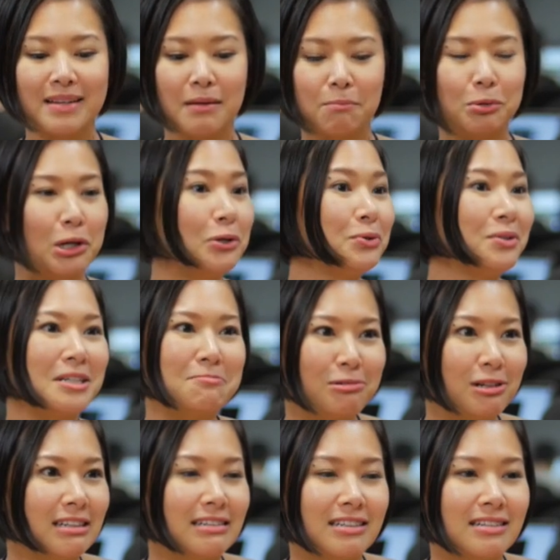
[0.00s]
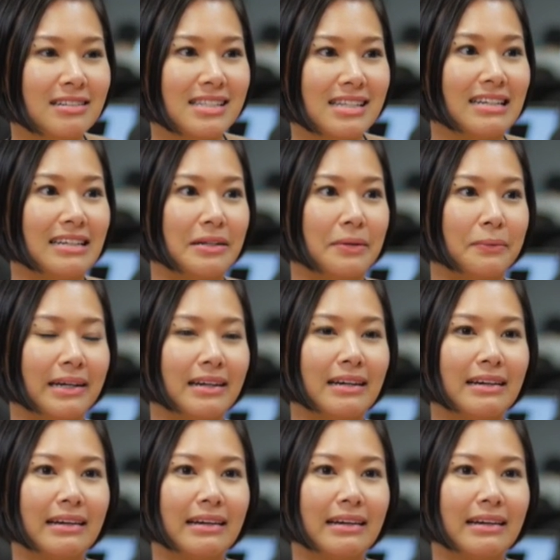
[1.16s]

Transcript: polluted political scene yes. in a way.